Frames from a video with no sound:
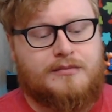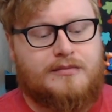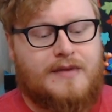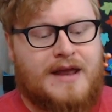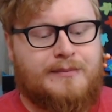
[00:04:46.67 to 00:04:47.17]

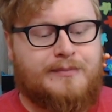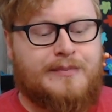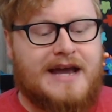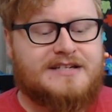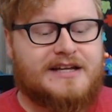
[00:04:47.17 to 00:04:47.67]
And
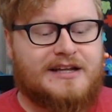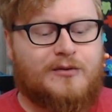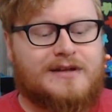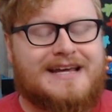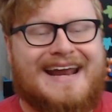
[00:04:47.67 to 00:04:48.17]
basically
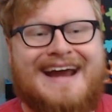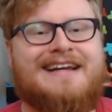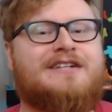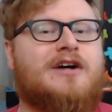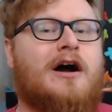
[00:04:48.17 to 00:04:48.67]
what that
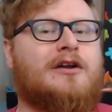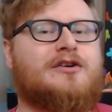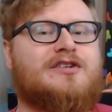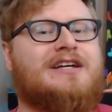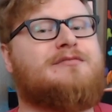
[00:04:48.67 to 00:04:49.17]

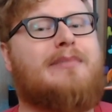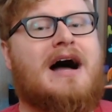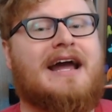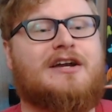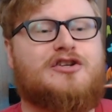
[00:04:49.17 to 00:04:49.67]
$80 is
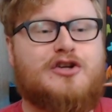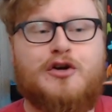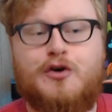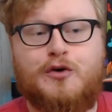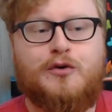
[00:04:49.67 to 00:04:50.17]
buying
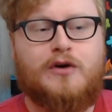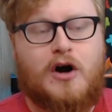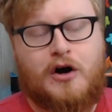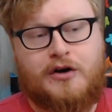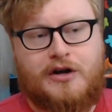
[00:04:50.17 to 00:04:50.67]
2
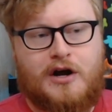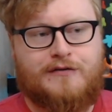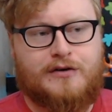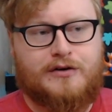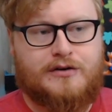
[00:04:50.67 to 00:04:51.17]

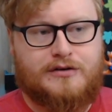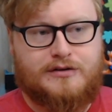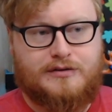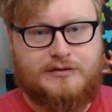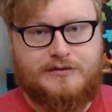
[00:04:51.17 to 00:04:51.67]
hardcover
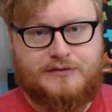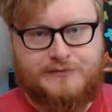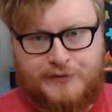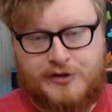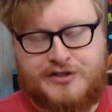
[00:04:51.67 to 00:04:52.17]

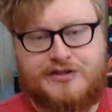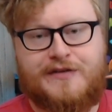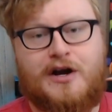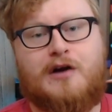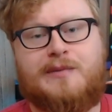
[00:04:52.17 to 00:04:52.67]
versions of
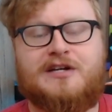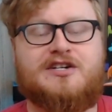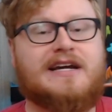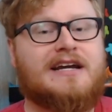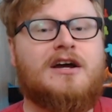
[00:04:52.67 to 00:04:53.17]
the
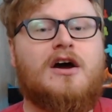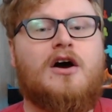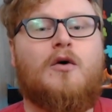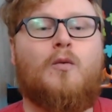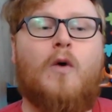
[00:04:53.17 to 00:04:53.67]
RPG.
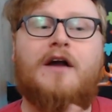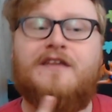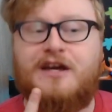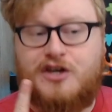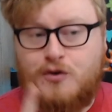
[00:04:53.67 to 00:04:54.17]
One
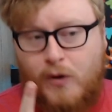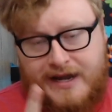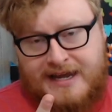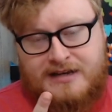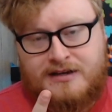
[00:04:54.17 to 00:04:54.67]
that you will
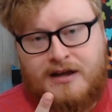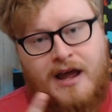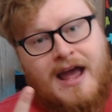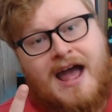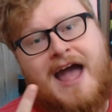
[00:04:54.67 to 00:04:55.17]
get
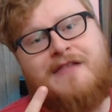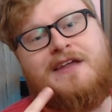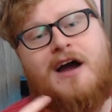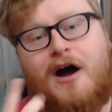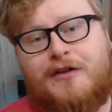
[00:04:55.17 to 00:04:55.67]
and
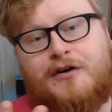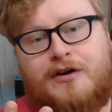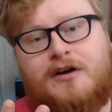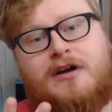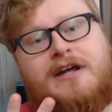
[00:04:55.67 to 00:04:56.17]
the
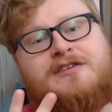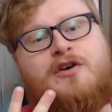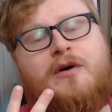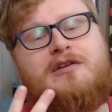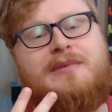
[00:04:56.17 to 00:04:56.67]
other is
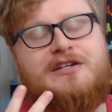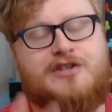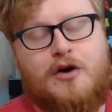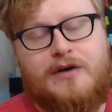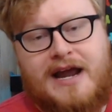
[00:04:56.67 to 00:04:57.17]
going to be
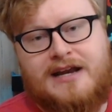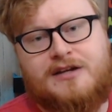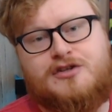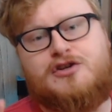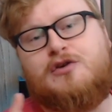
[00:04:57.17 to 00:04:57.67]

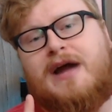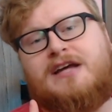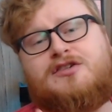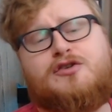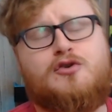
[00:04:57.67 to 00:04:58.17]
donated to a
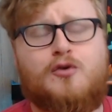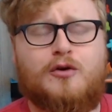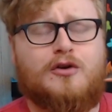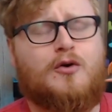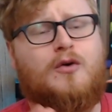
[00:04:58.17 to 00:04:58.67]

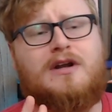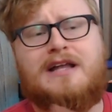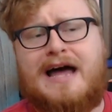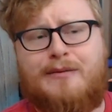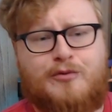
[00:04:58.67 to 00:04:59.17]
school or a
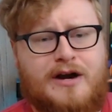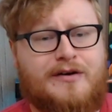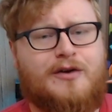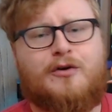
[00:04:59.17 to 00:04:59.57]
library or a